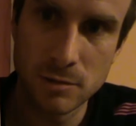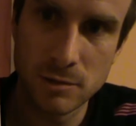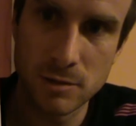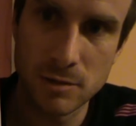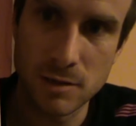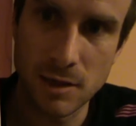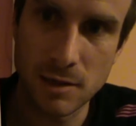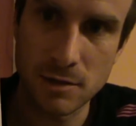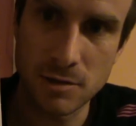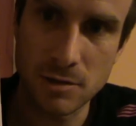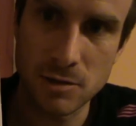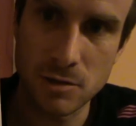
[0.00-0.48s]

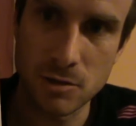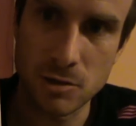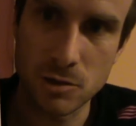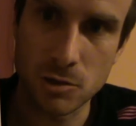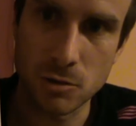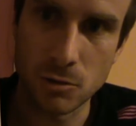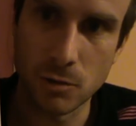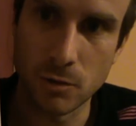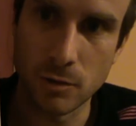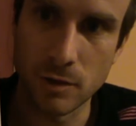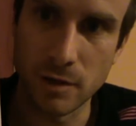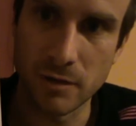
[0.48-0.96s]
tells the
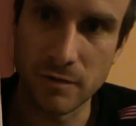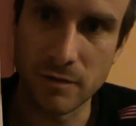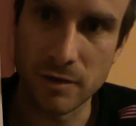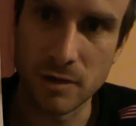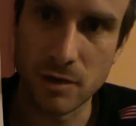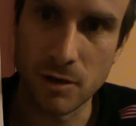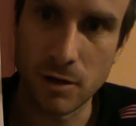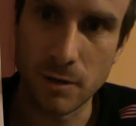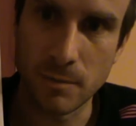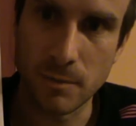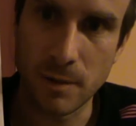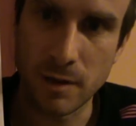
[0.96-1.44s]
story of a
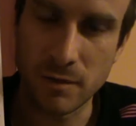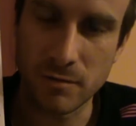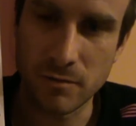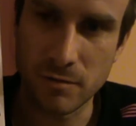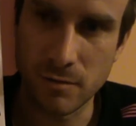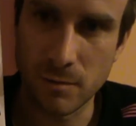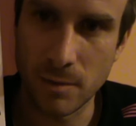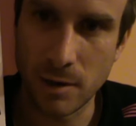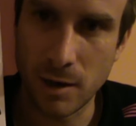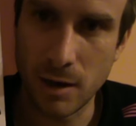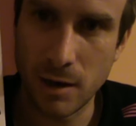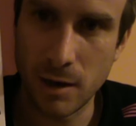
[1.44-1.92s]
young man
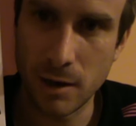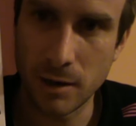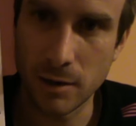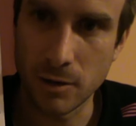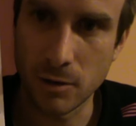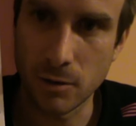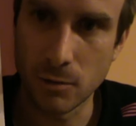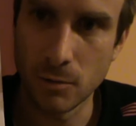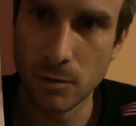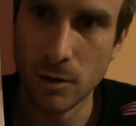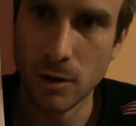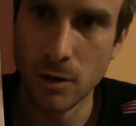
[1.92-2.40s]
from
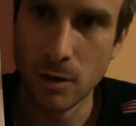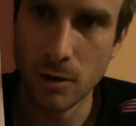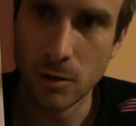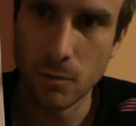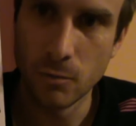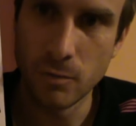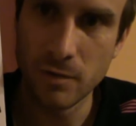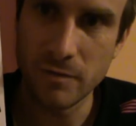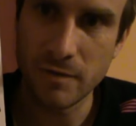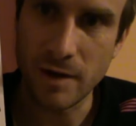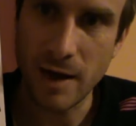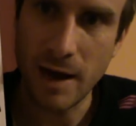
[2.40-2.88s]
Ohio.
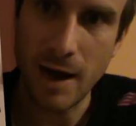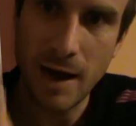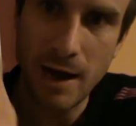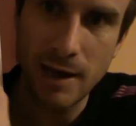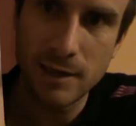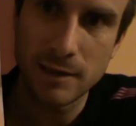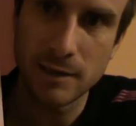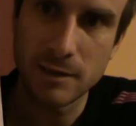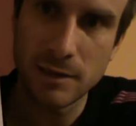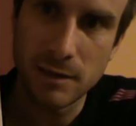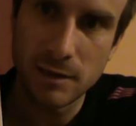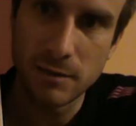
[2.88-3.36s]
We've
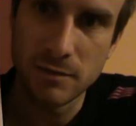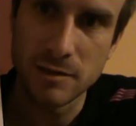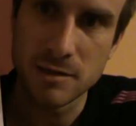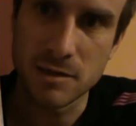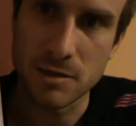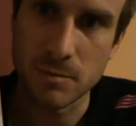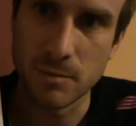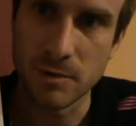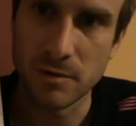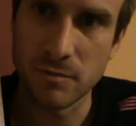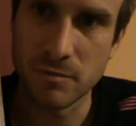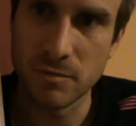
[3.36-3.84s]
added in
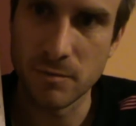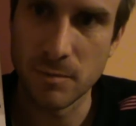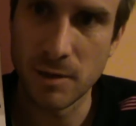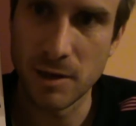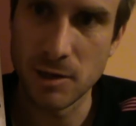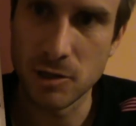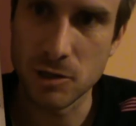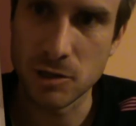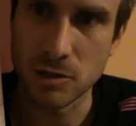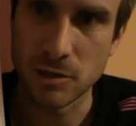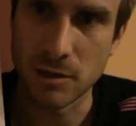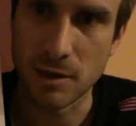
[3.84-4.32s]
some
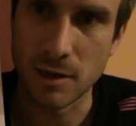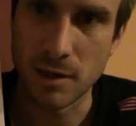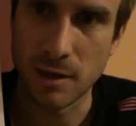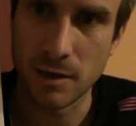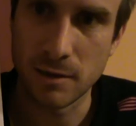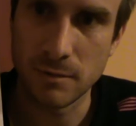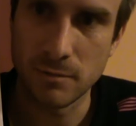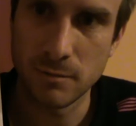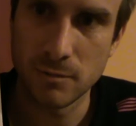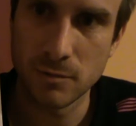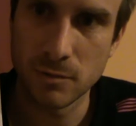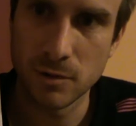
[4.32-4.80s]
information
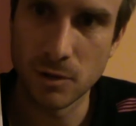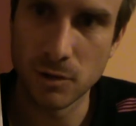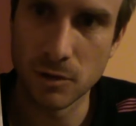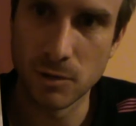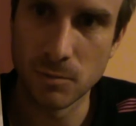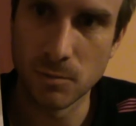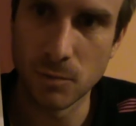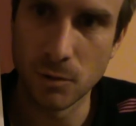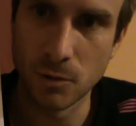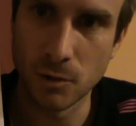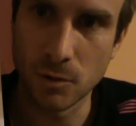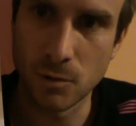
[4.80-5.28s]
there that the
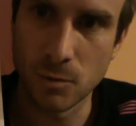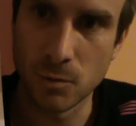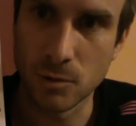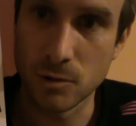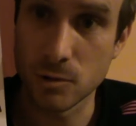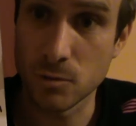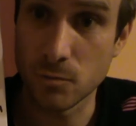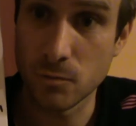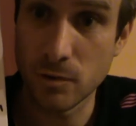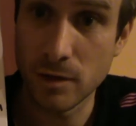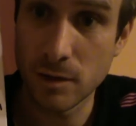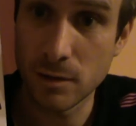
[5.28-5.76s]
book
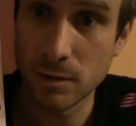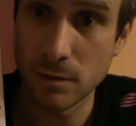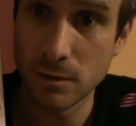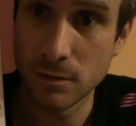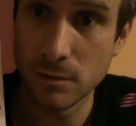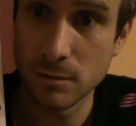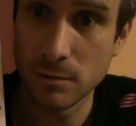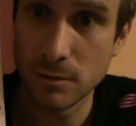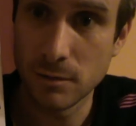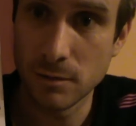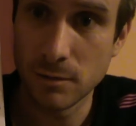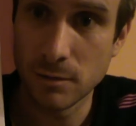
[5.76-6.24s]
was
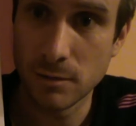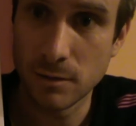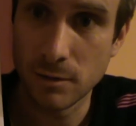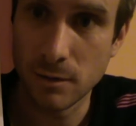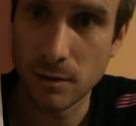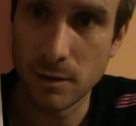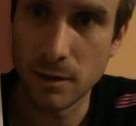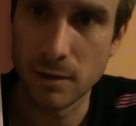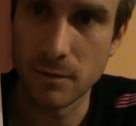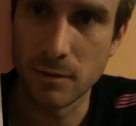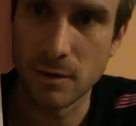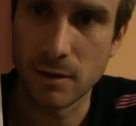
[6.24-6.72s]
written
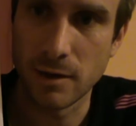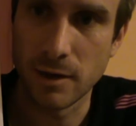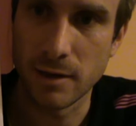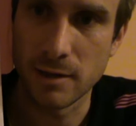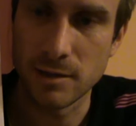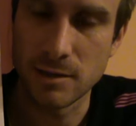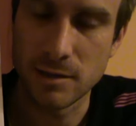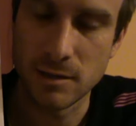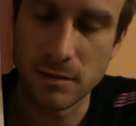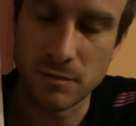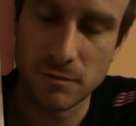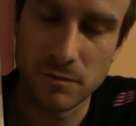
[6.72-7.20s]
in the
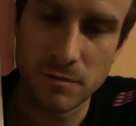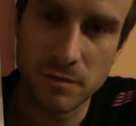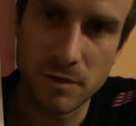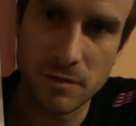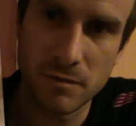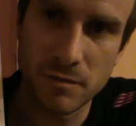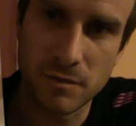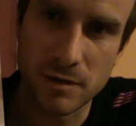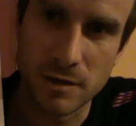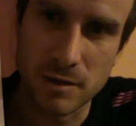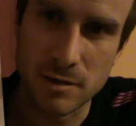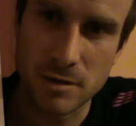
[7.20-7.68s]

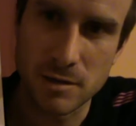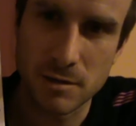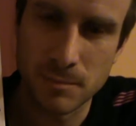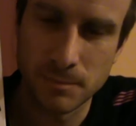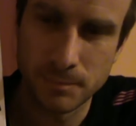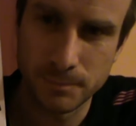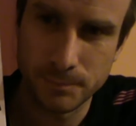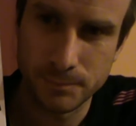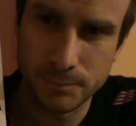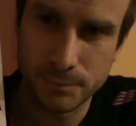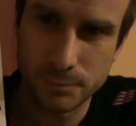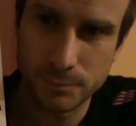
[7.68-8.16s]
1950s.
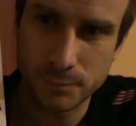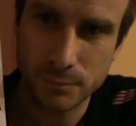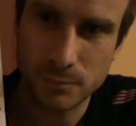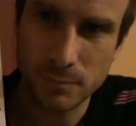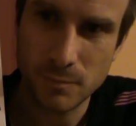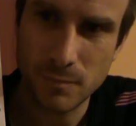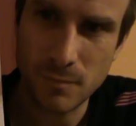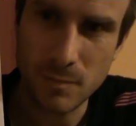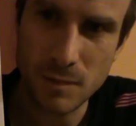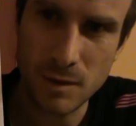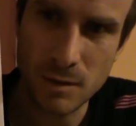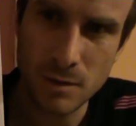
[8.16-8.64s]

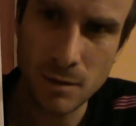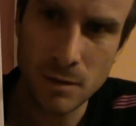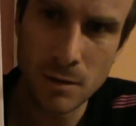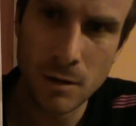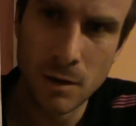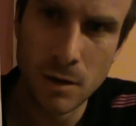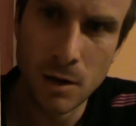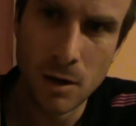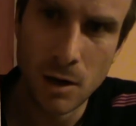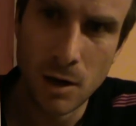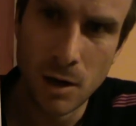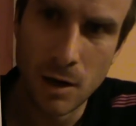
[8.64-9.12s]

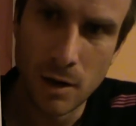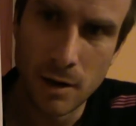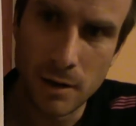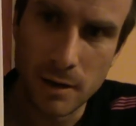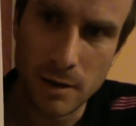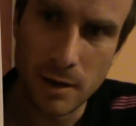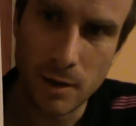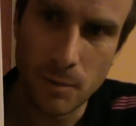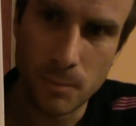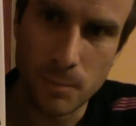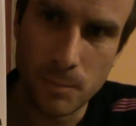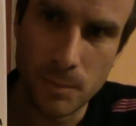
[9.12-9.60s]

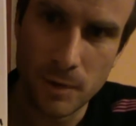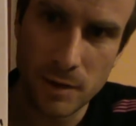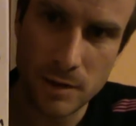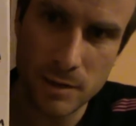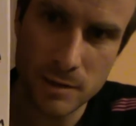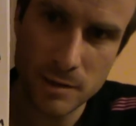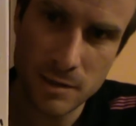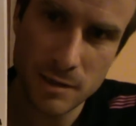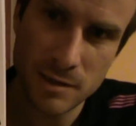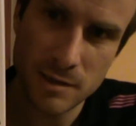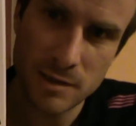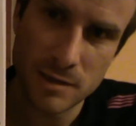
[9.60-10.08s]
Now,
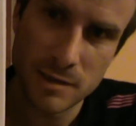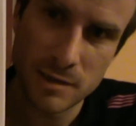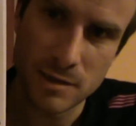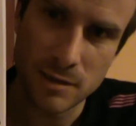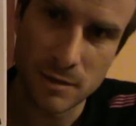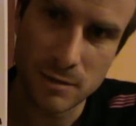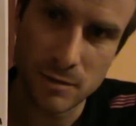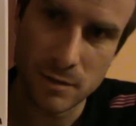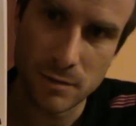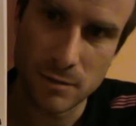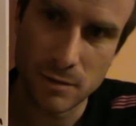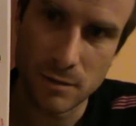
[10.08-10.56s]
because this
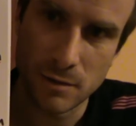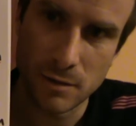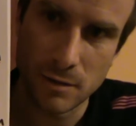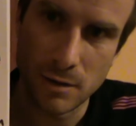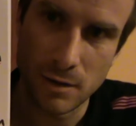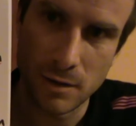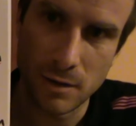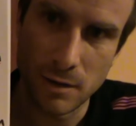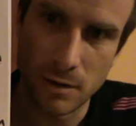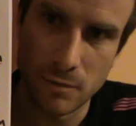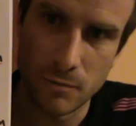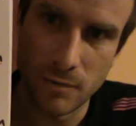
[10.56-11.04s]
isn't
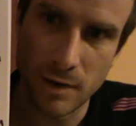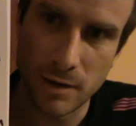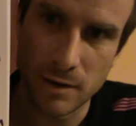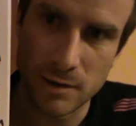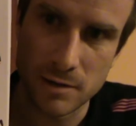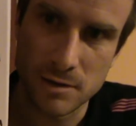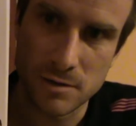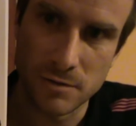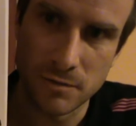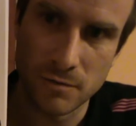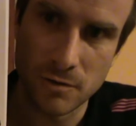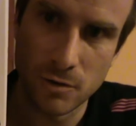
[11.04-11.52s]
a
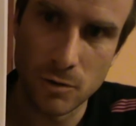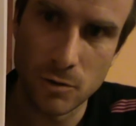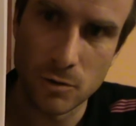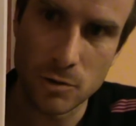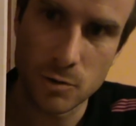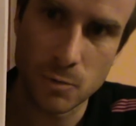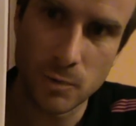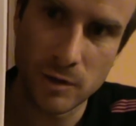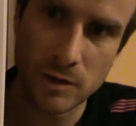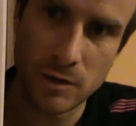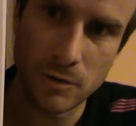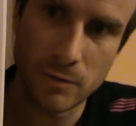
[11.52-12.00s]
relative
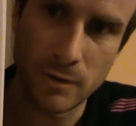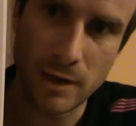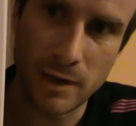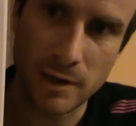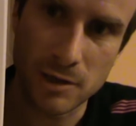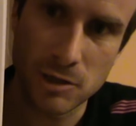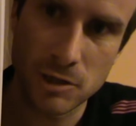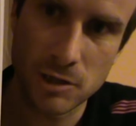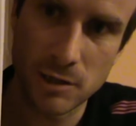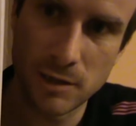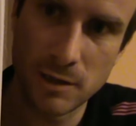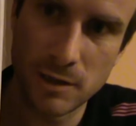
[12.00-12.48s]
clause, we don't
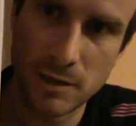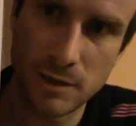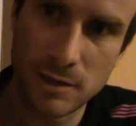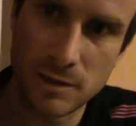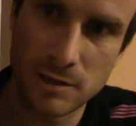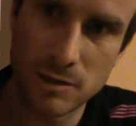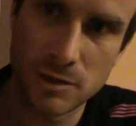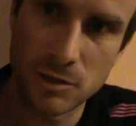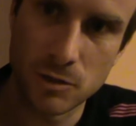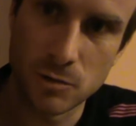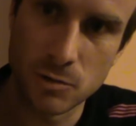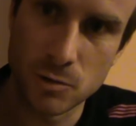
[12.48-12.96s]
actually
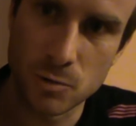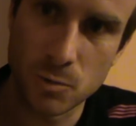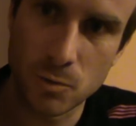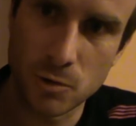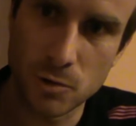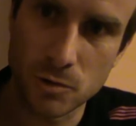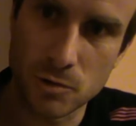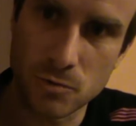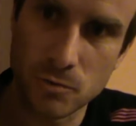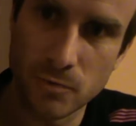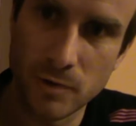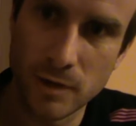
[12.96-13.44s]
need to use
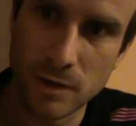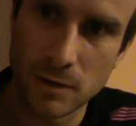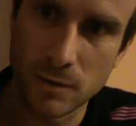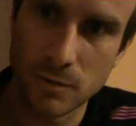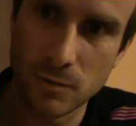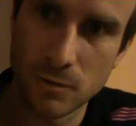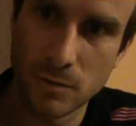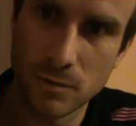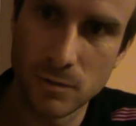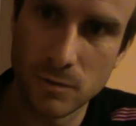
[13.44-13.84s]
was written,